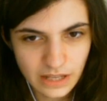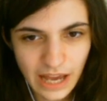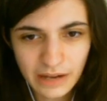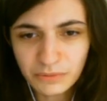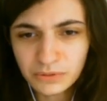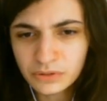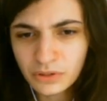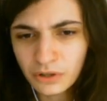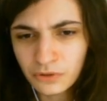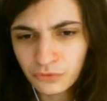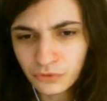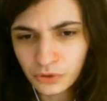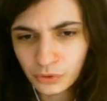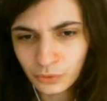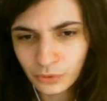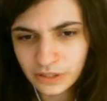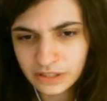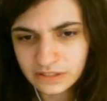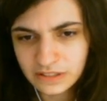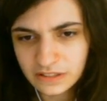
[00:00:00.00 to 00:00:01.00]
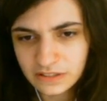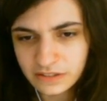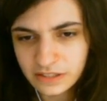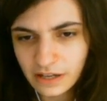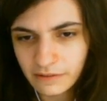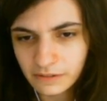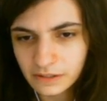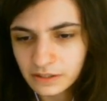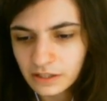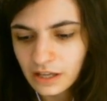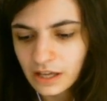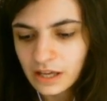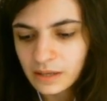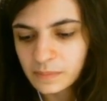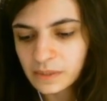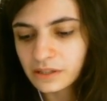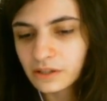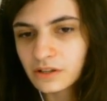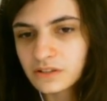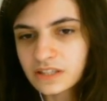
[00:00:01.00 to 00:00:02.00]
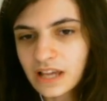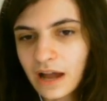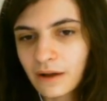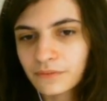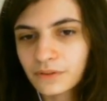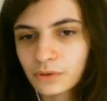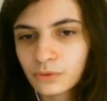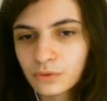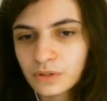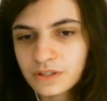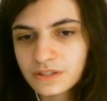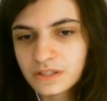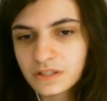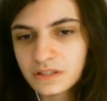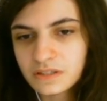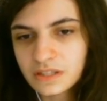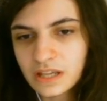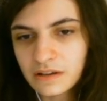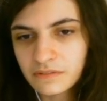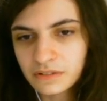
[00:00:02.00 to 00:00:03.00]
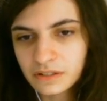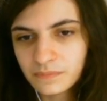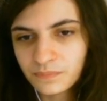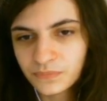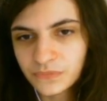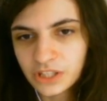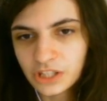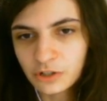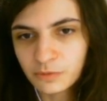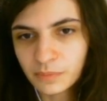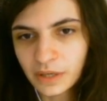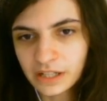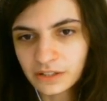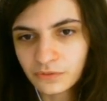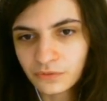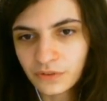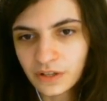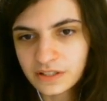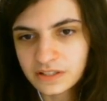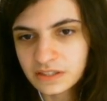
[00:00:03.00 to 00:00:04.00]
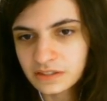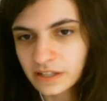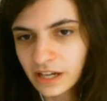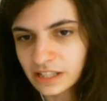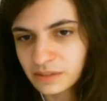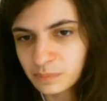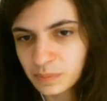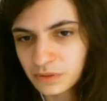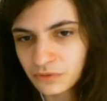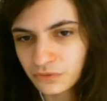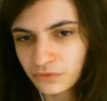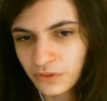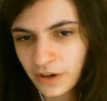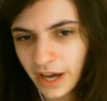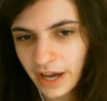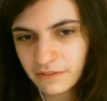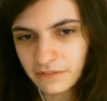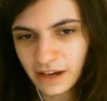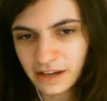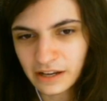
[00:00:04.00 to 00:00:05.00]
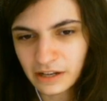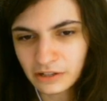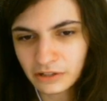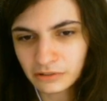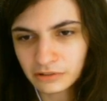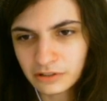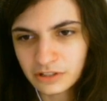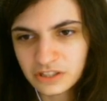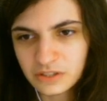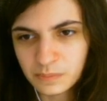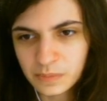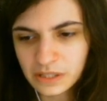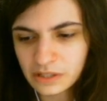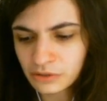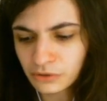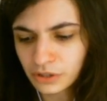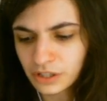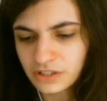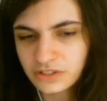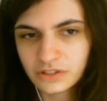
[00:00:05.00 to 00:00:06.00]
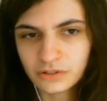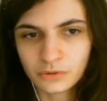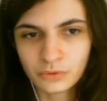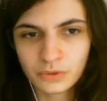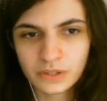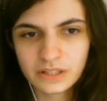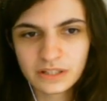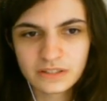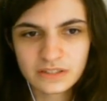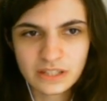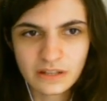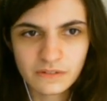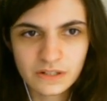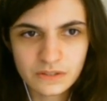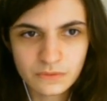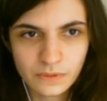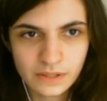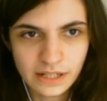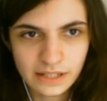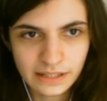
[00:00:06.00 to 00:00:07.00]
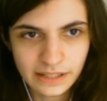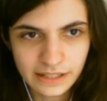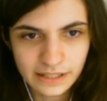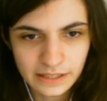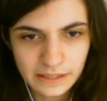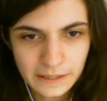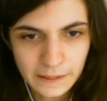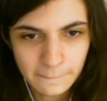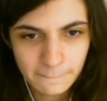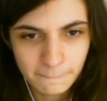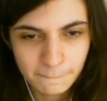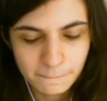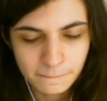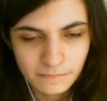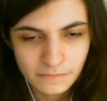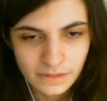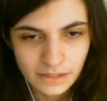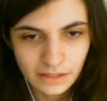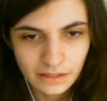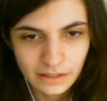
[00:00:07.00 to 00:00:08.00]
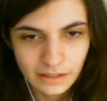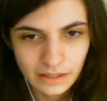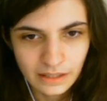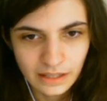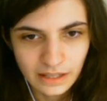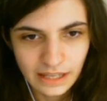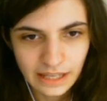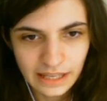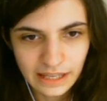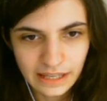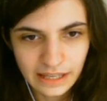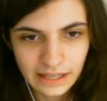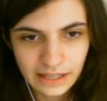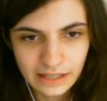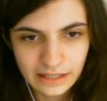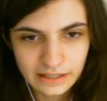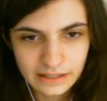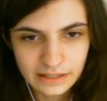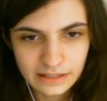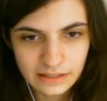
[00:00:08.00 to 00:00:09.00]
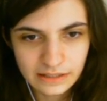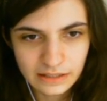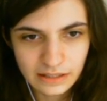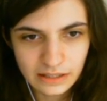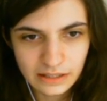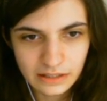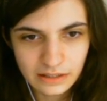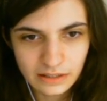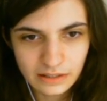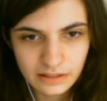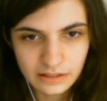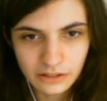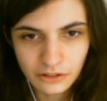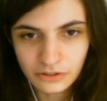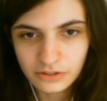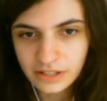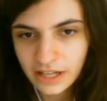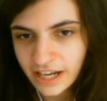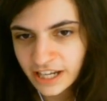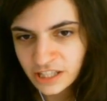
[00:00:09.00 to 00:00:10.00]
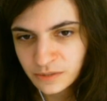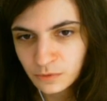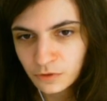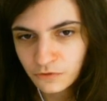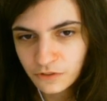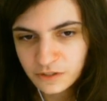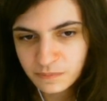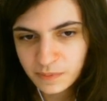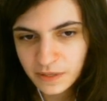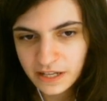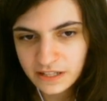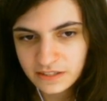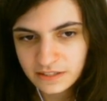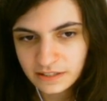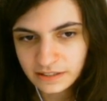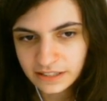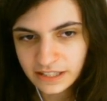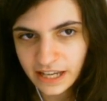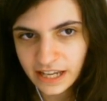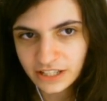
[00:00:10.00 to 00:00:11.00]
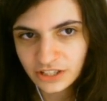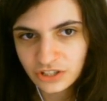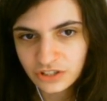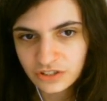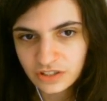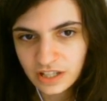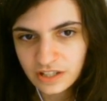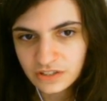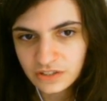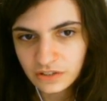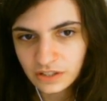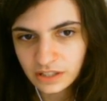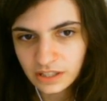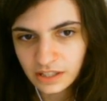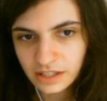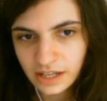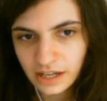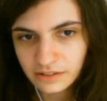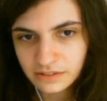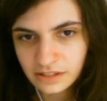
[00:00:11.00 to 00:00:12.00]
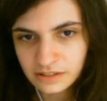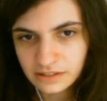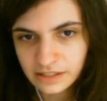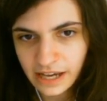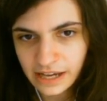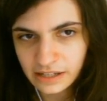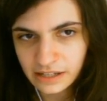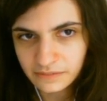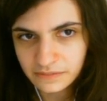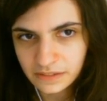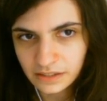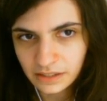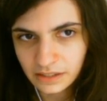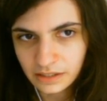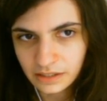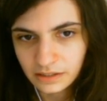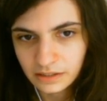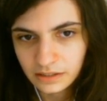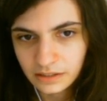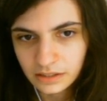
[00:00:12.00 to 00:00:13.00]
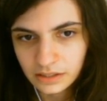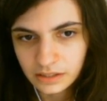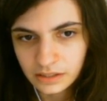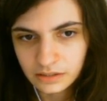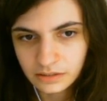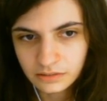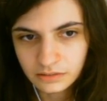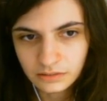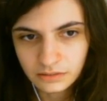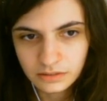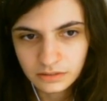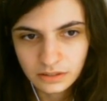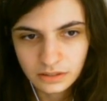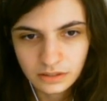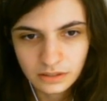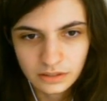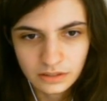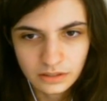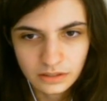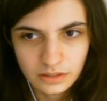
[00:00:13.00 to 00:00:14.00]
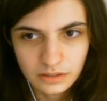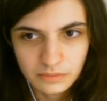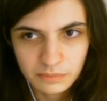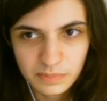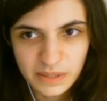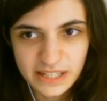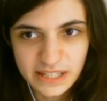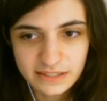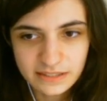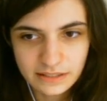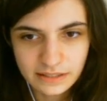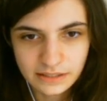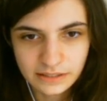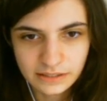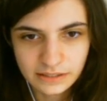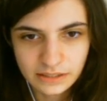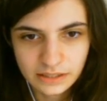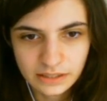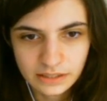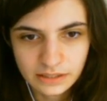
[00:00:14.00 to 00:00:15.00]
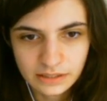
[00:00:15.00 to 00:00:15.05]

I would go for queen d7, because after queen c7, you might face knight b5. I don't know, looks a bit annoying. So queen d7 is what I like. And your next move is basically h6 to kick out the knight up there, you know? Basically.